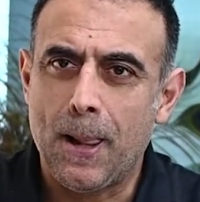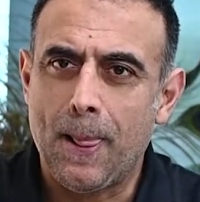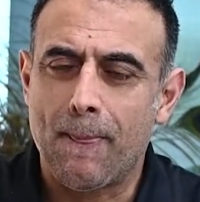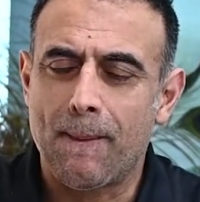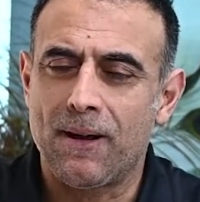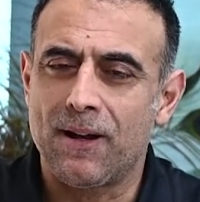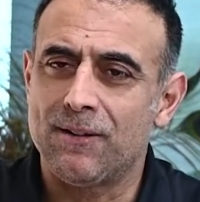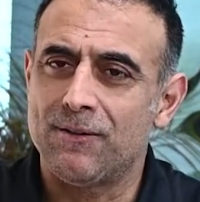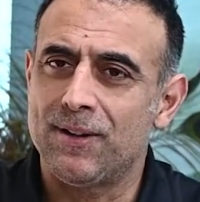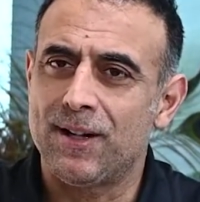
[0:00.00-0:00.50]

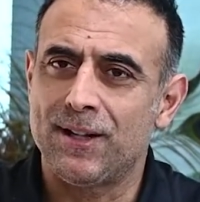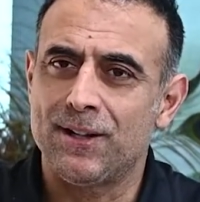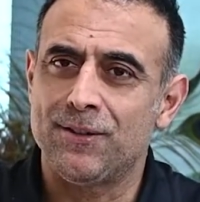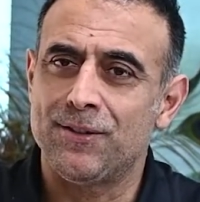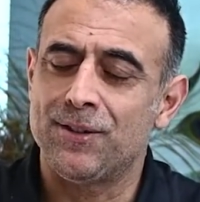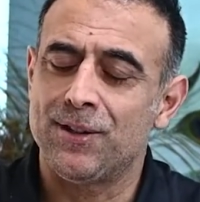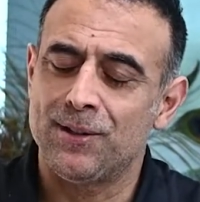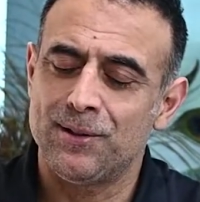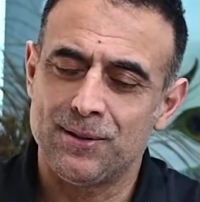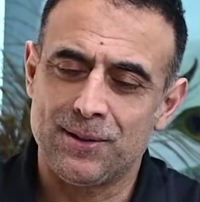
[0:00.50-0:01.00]
I've had a
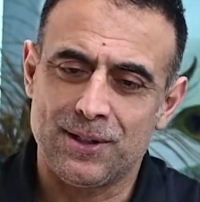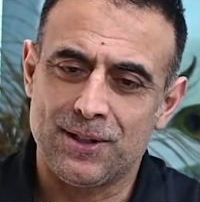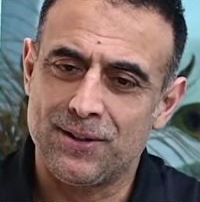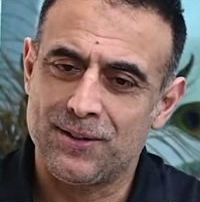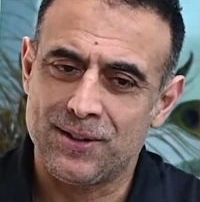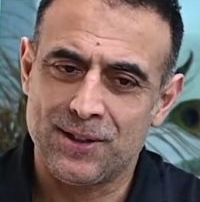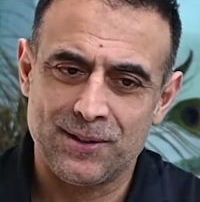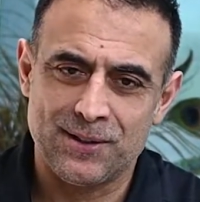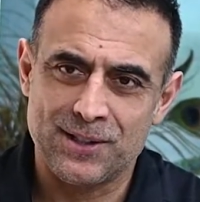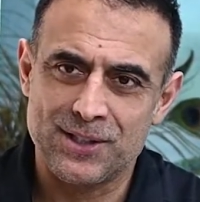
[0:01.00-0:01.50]

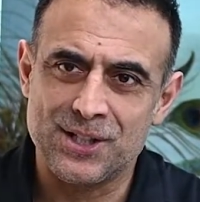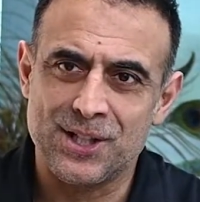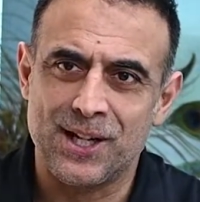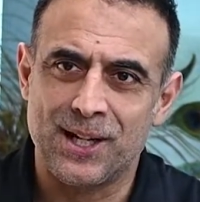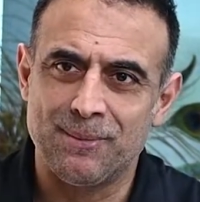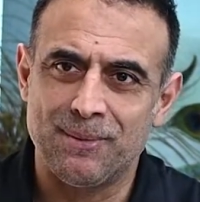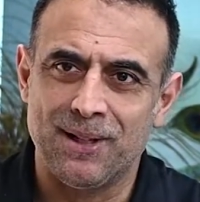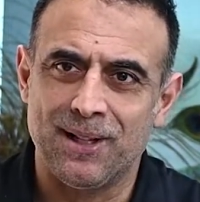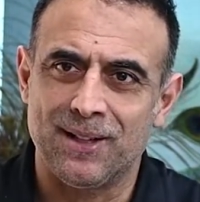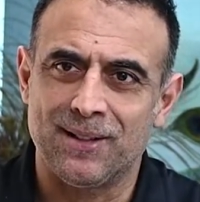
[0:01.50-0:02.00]
thorough
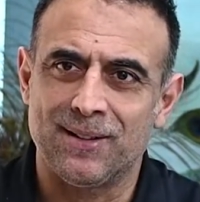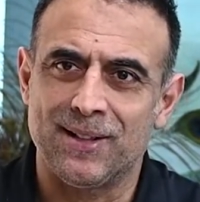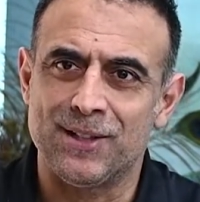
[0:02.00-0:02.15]
time here.